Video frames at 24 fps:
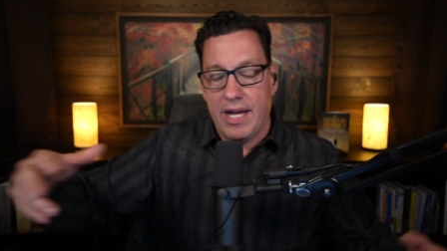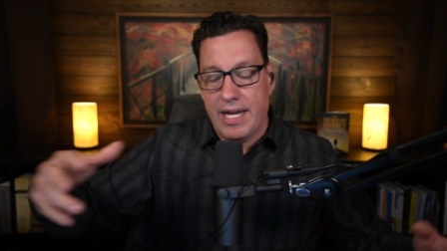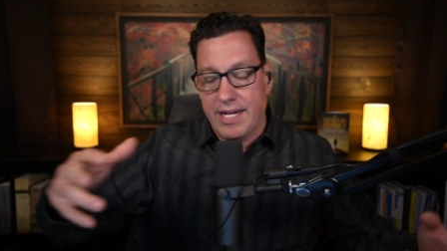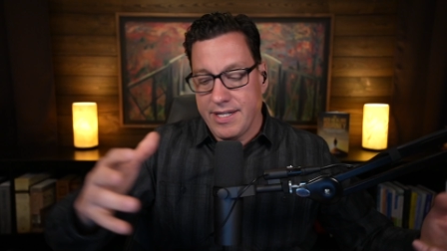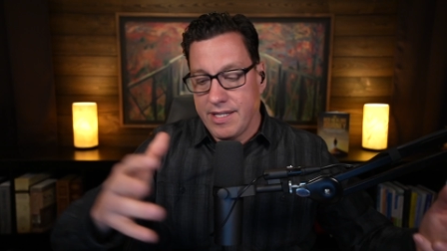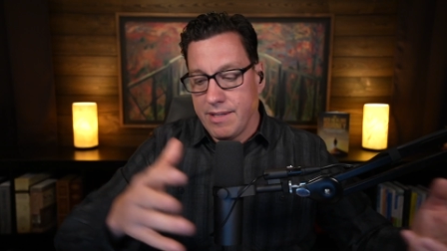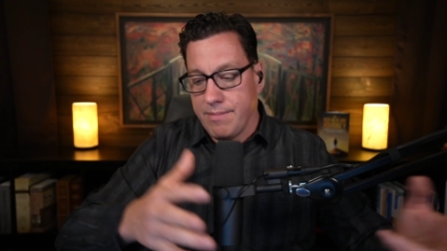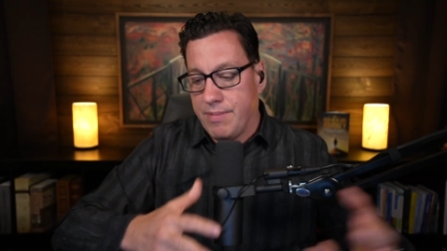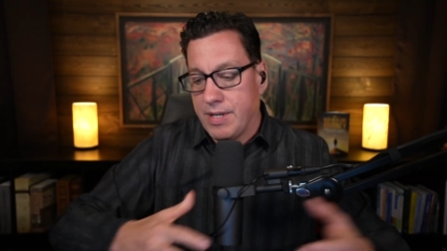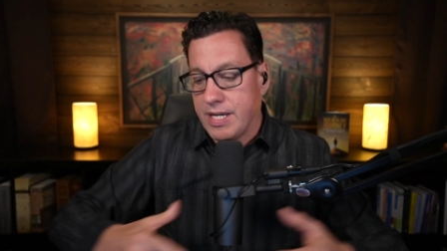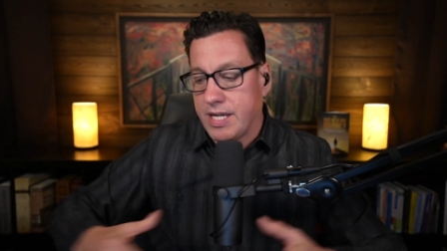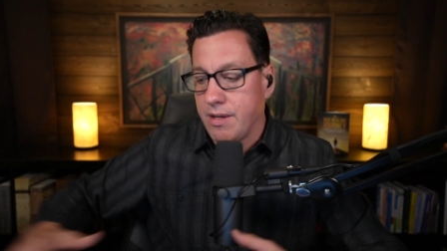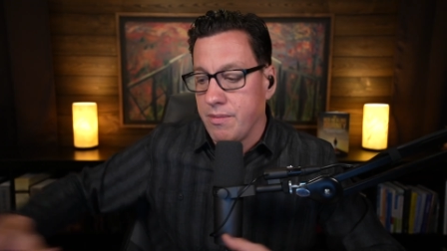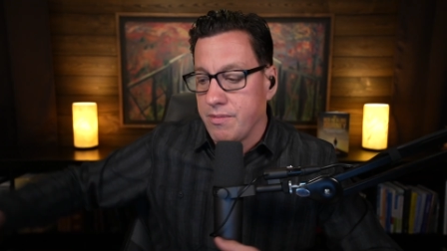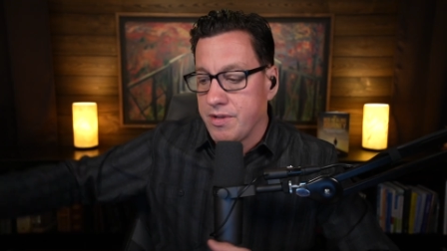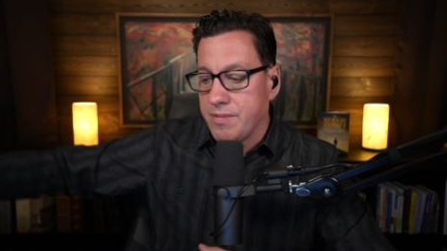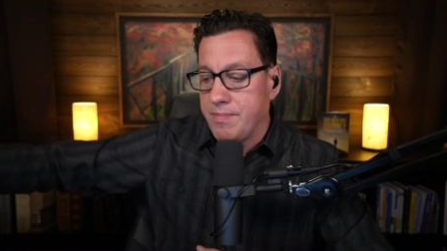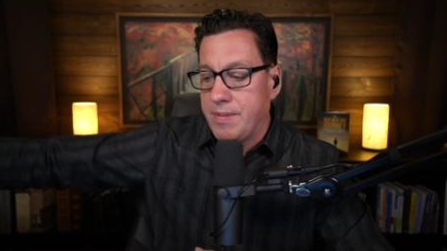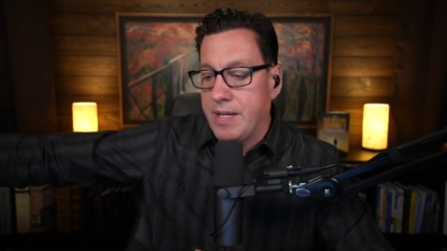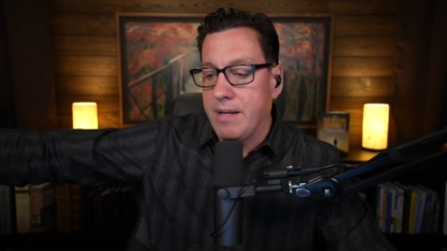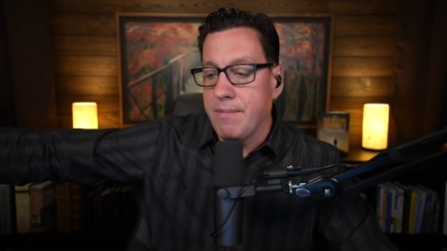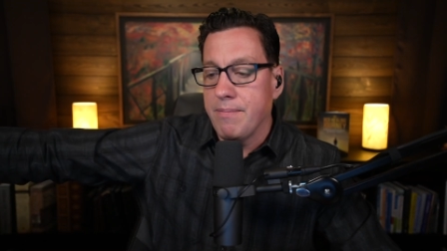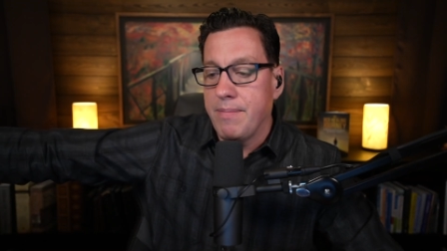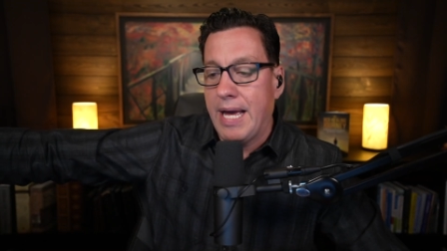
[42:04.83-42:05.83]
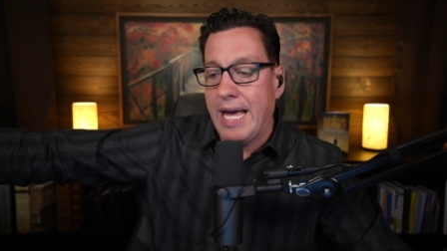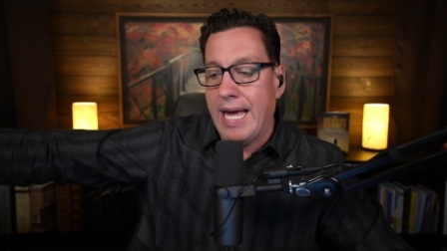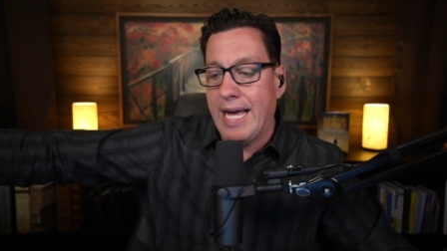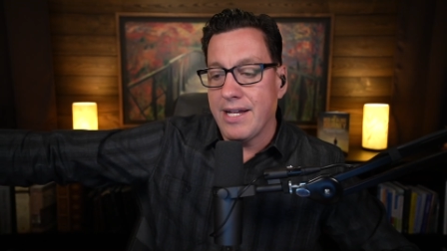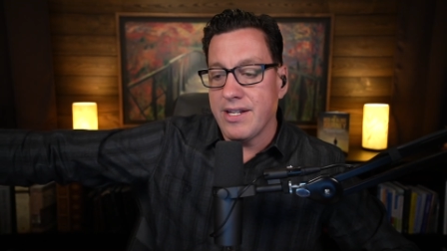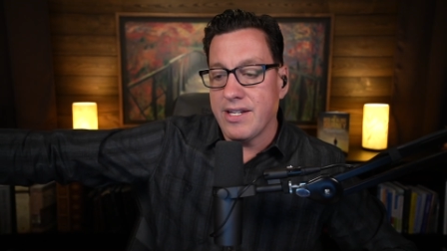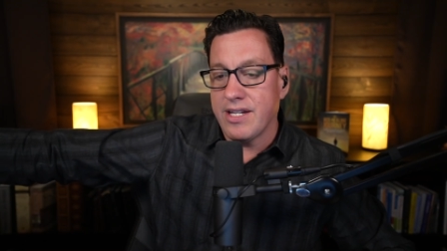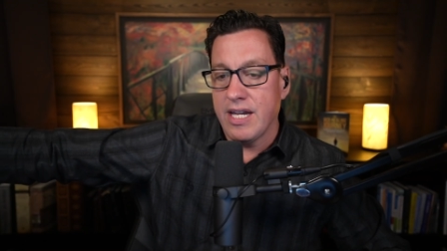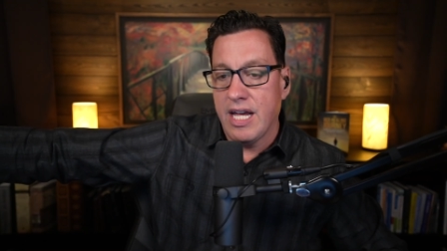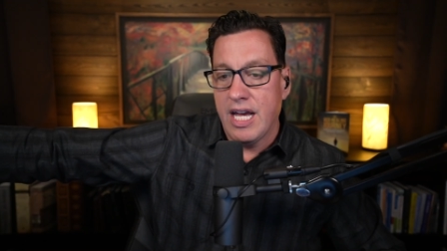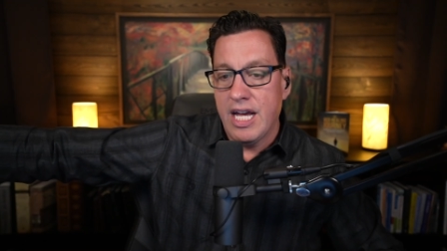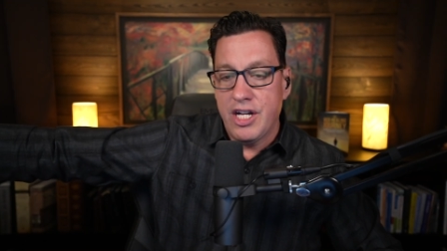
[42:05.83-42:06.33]
as the bucket was being
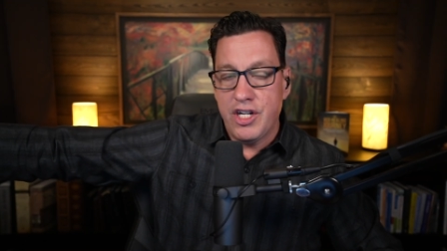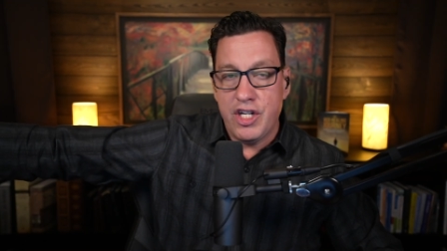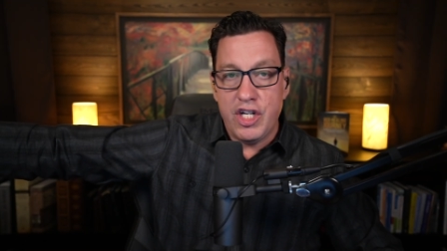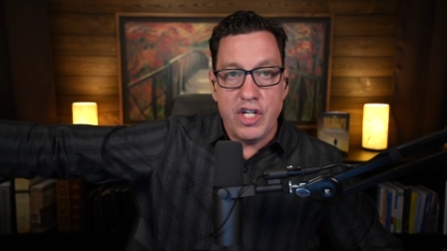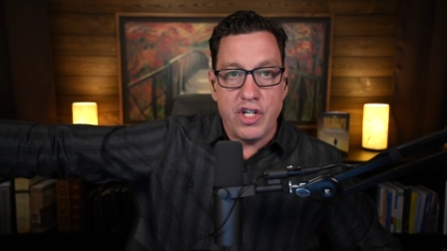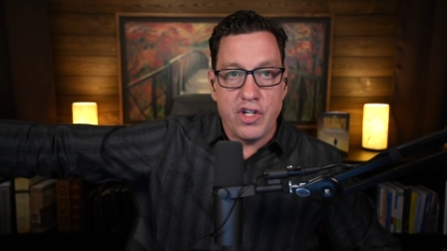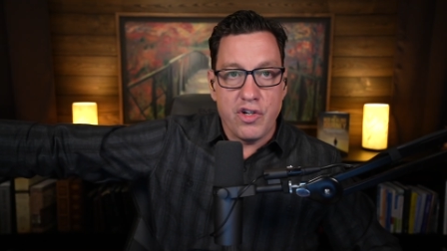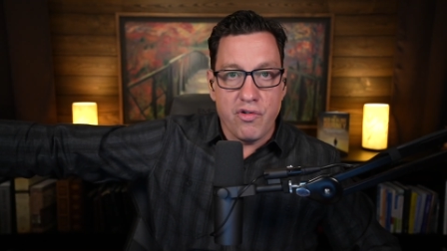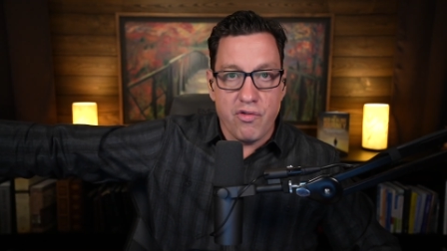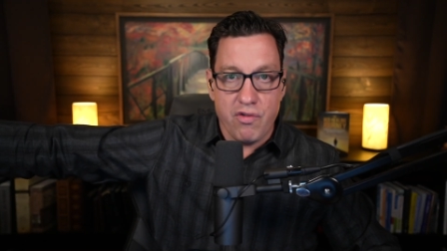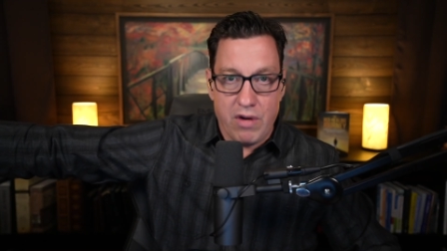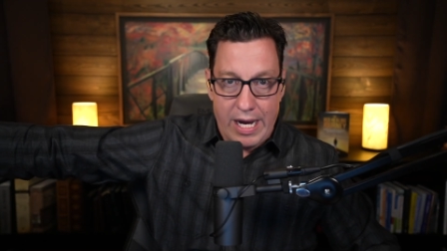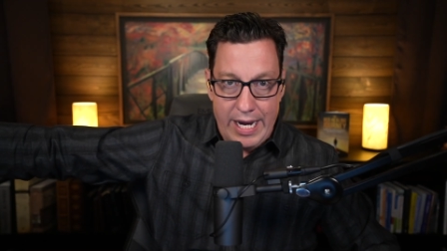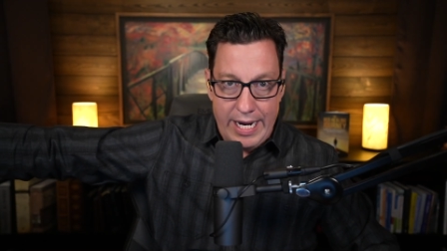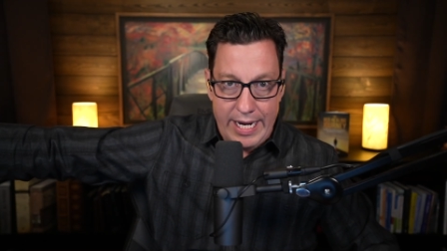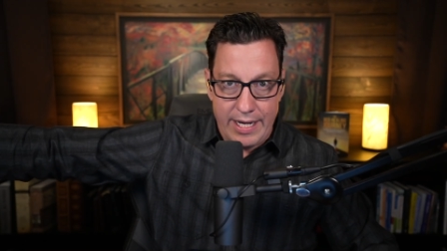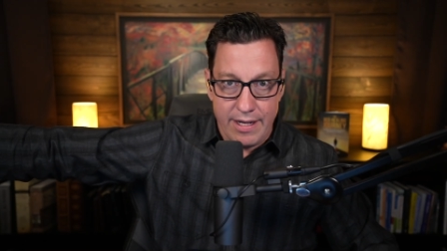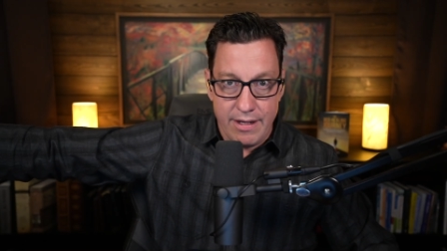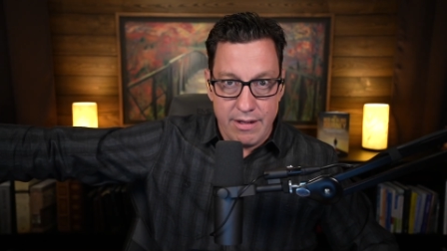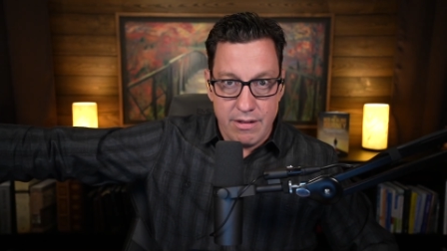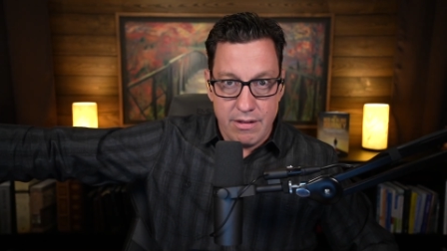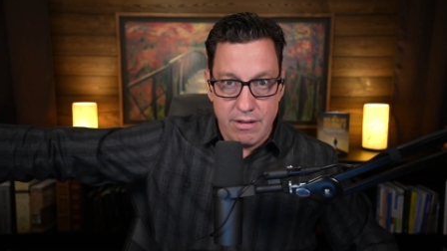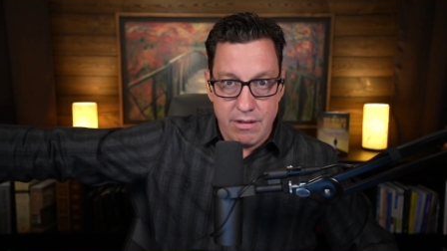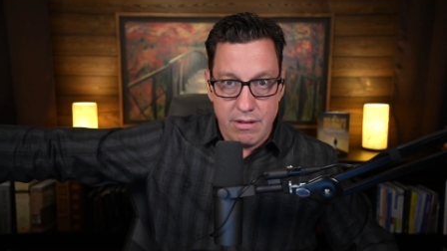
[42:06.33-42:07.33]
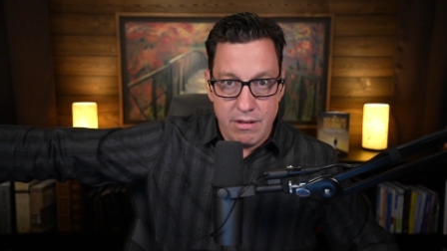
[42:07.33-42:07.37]
passed, she's crying.